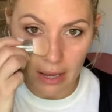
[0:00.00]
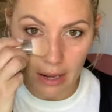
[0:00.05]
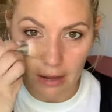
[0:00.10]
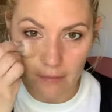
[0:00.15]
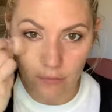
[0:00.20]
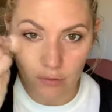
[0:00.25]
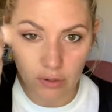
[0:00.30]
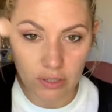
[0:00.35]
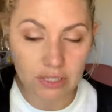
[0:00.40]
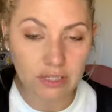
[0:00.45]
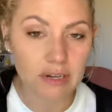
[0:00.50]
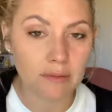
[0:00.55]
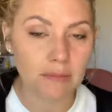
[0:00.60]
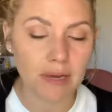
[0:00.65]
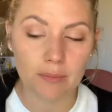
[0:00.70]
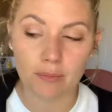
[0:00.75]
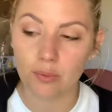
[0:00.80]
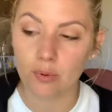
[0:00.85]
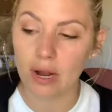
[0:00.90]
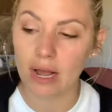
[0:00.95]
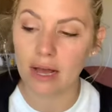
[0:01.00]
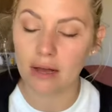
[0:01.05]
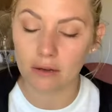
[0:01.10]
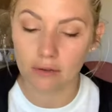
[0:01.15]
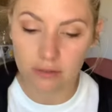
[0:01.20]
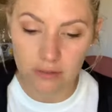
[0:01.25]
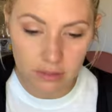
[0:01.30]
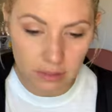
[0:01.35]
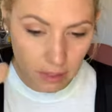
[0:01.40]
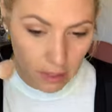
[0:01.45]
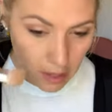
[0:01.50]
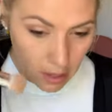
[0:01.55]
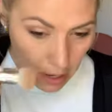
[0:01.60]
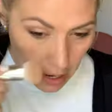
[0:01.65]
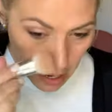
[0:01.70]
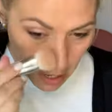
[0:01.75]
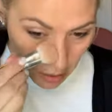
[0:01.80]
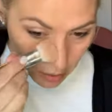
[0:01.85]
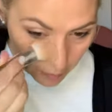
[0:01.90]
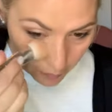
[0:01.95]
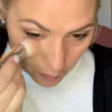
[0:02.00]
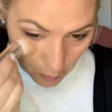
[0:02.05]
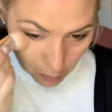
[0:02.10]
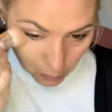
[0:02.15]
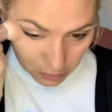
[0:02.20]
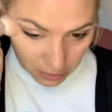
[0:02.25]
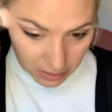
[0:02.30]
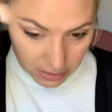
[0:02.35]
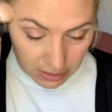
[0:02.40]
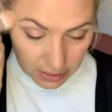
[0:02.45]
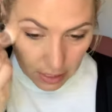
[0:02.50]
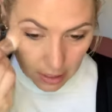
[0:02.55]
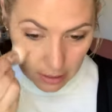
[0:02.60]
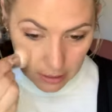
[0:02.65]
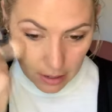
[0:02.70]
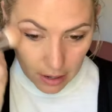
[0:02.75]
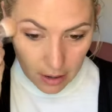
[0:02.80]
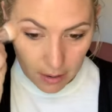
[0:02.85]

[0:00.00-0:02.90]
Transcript: I've already done my brows and I've already done